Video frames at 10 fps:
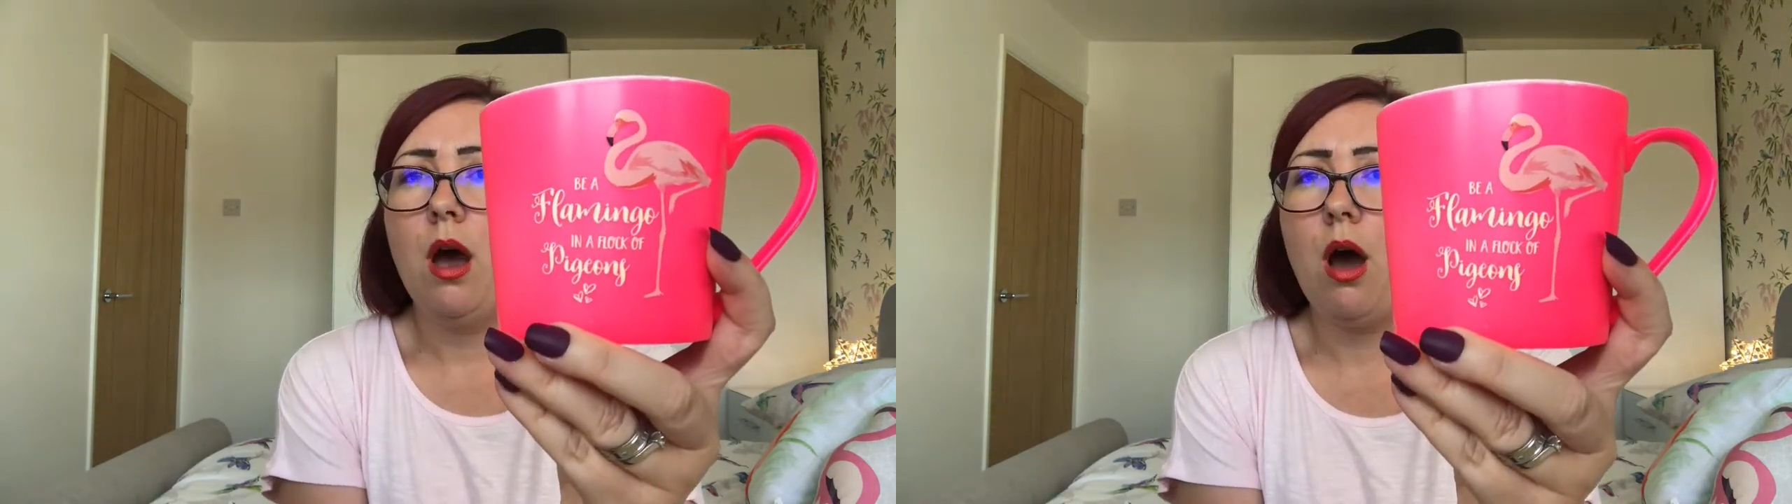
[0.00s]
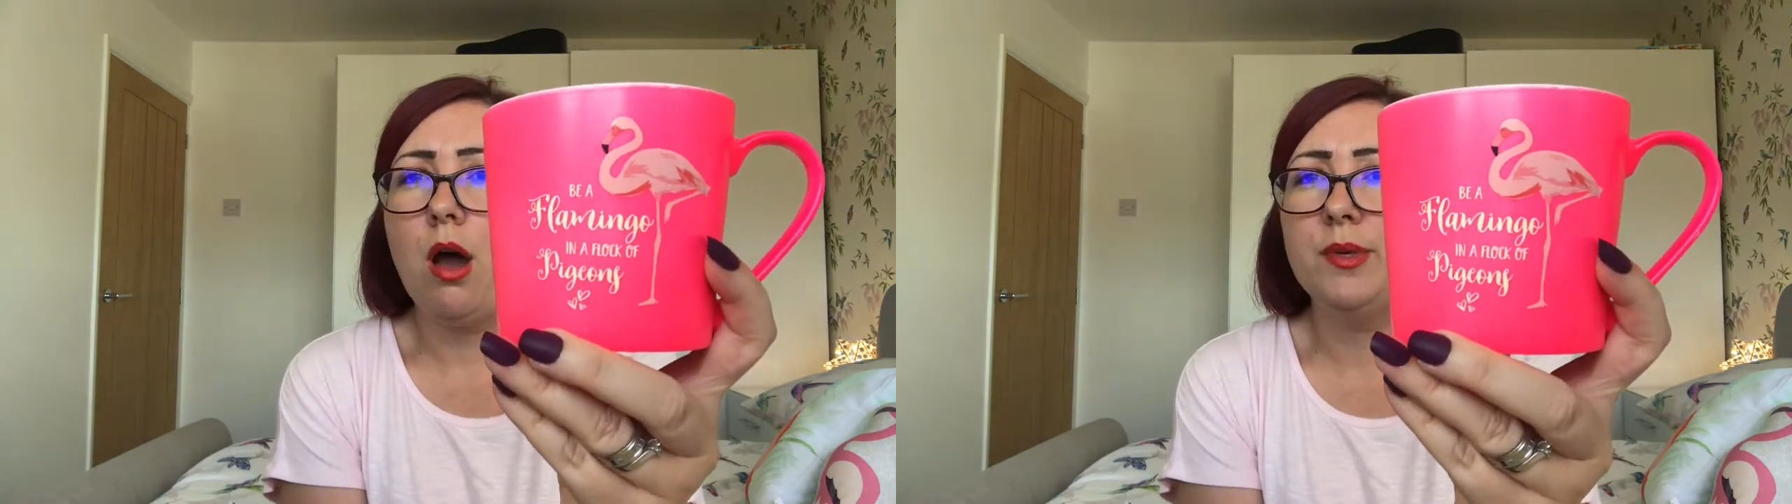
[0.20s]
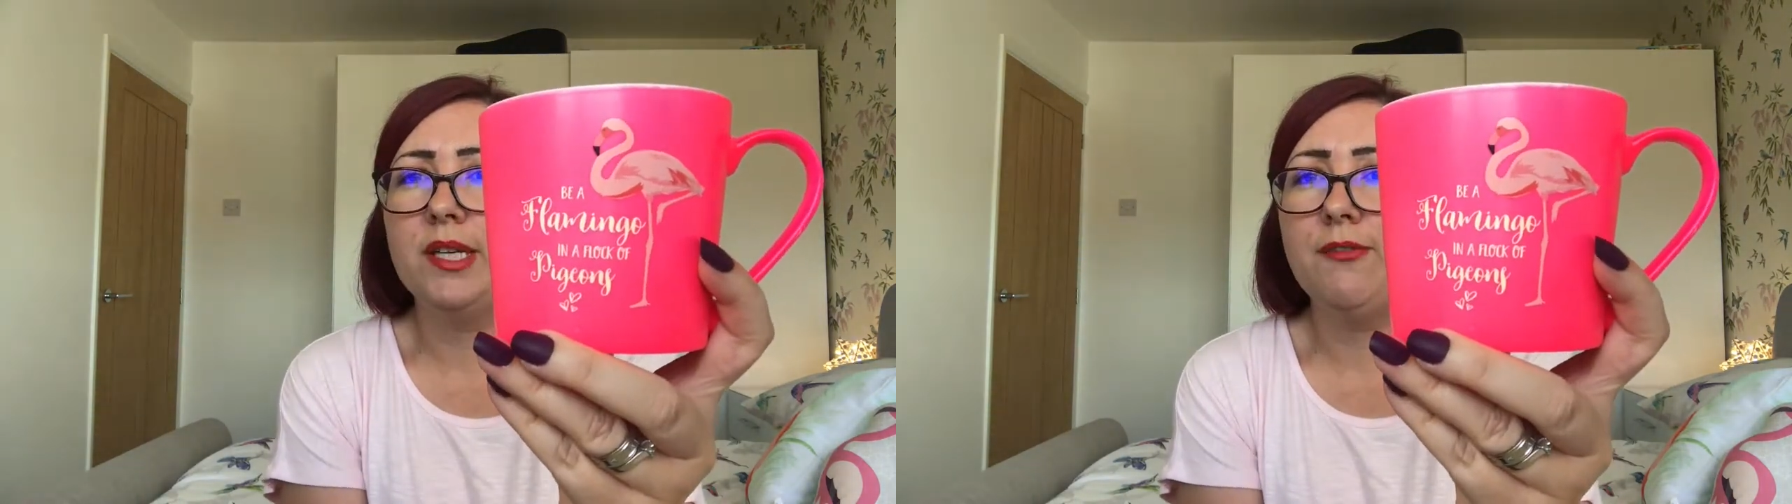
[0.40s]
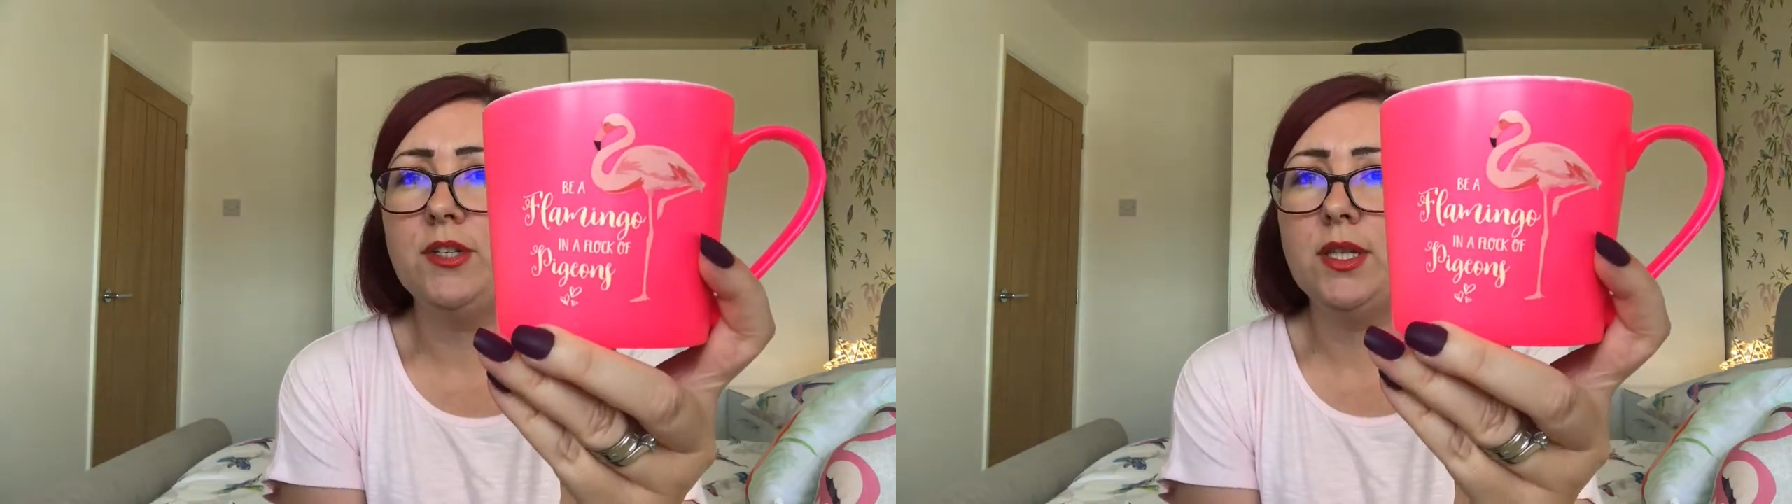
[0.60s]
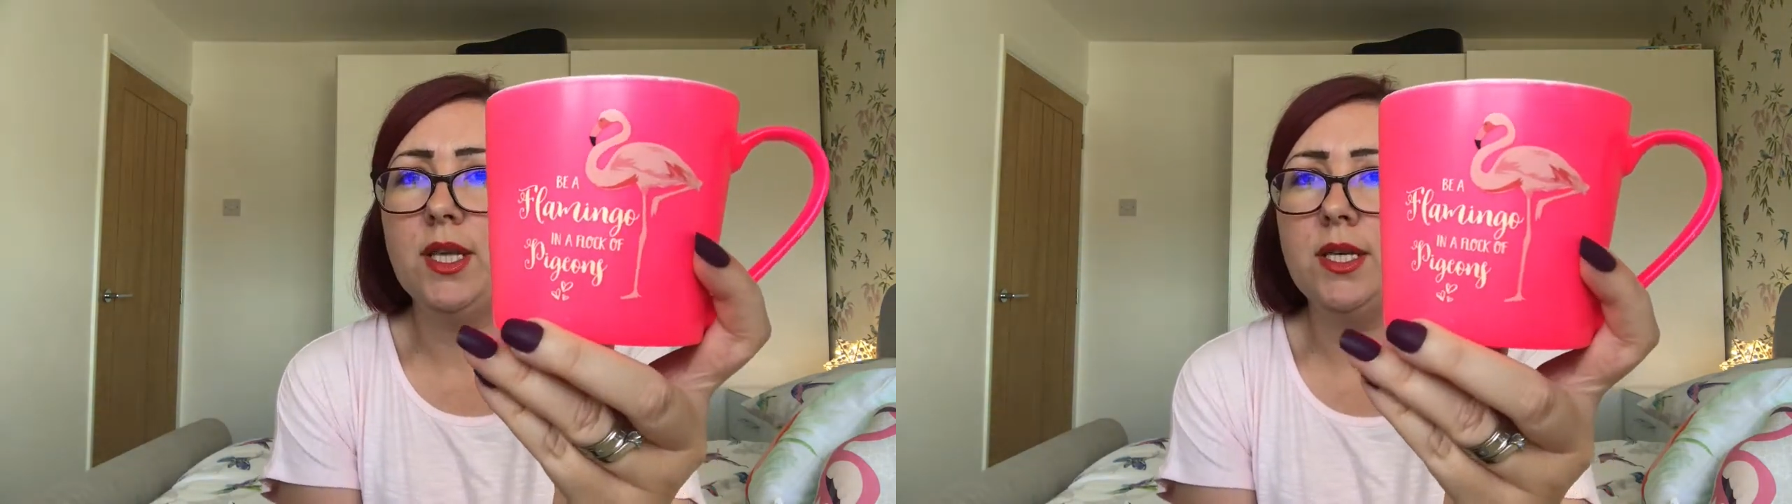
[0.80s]
I was
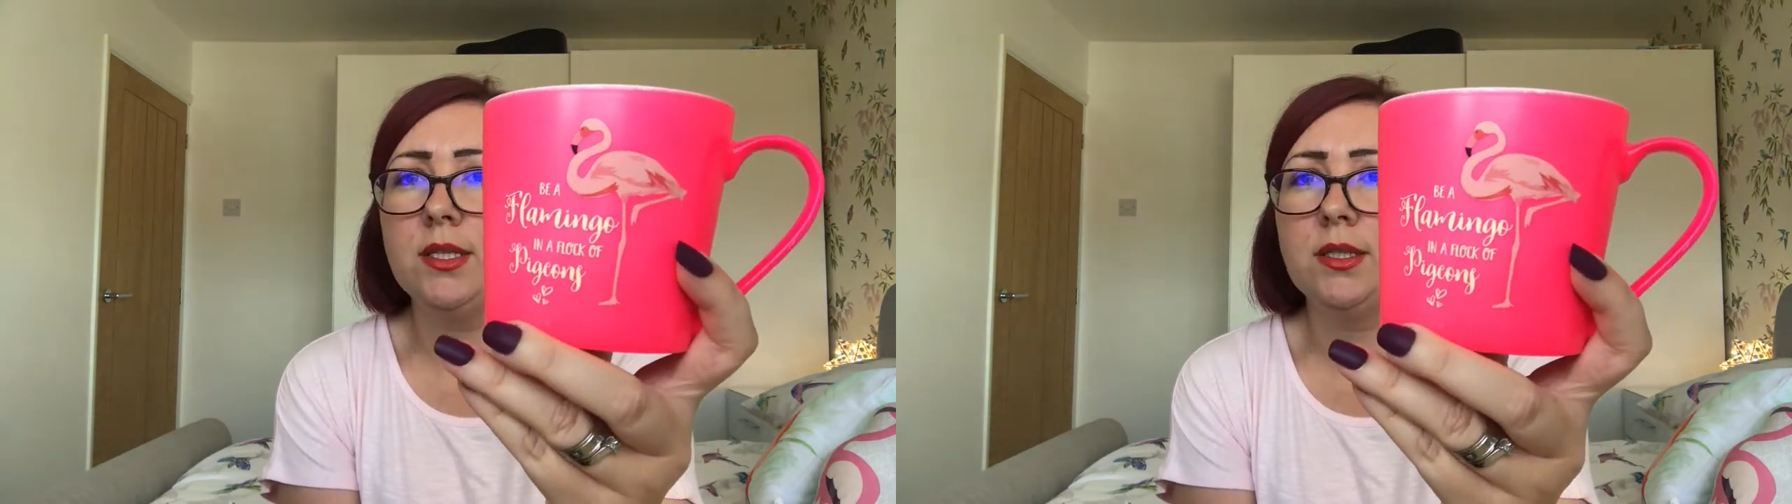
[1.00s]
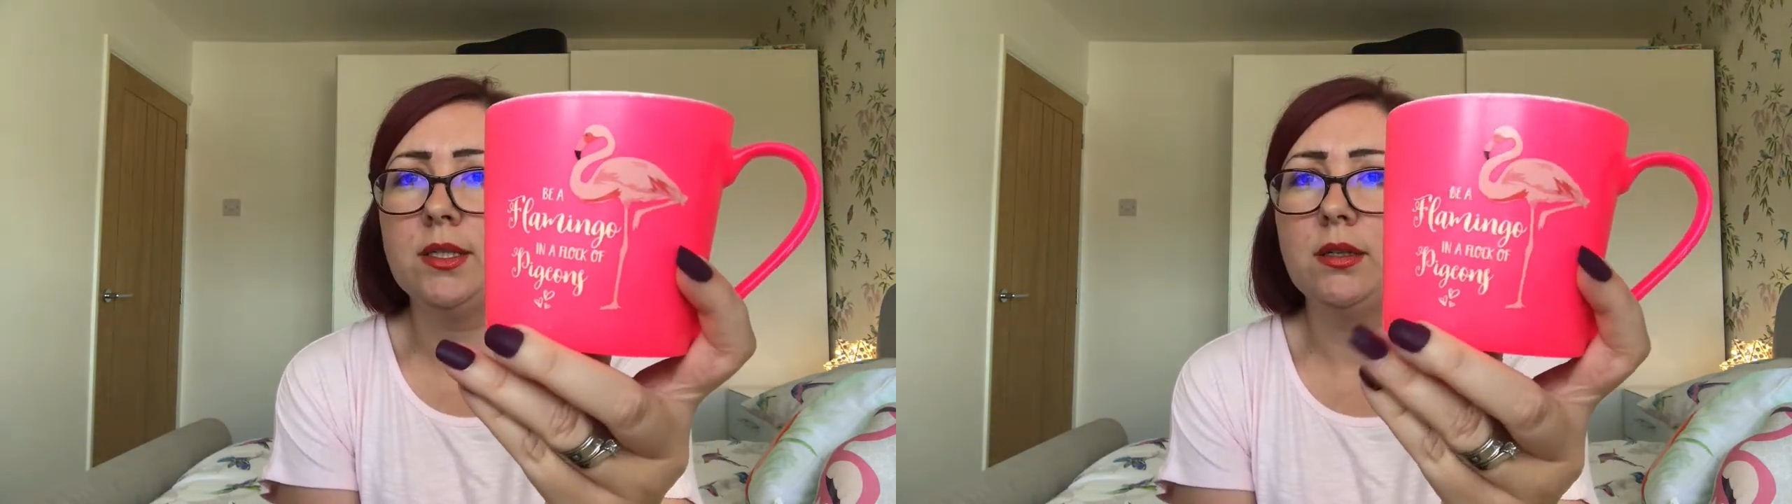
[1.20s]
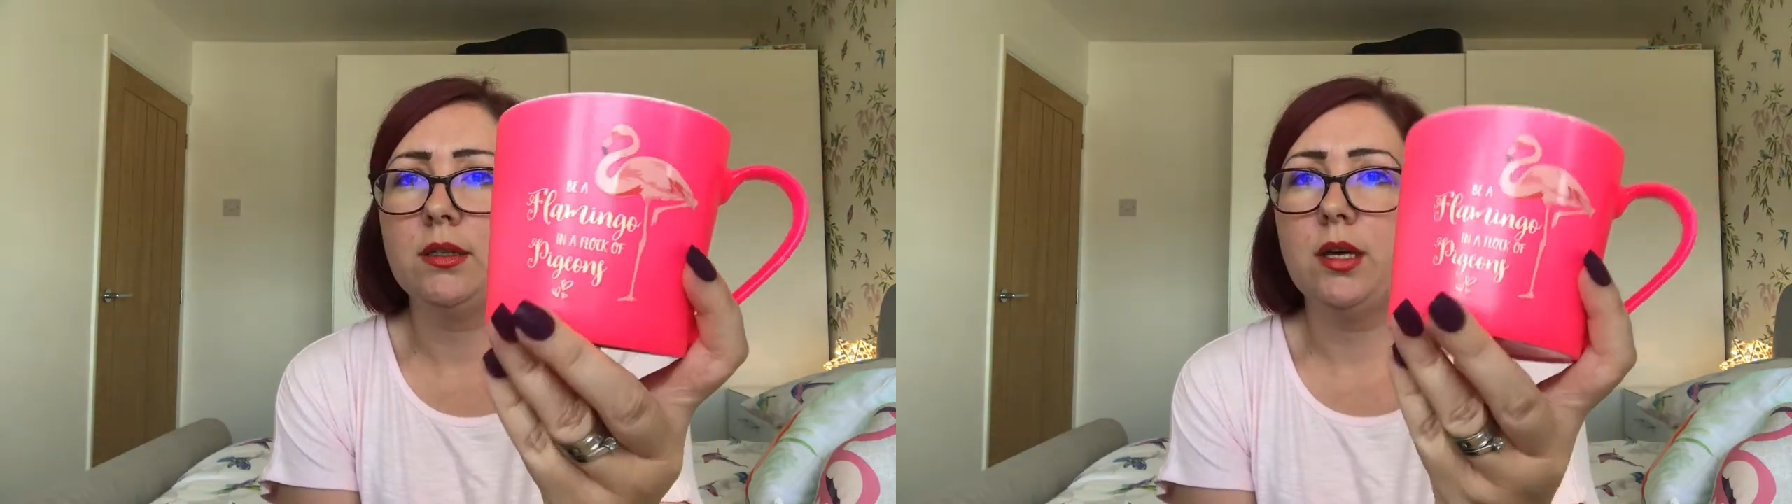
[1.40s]
gifted this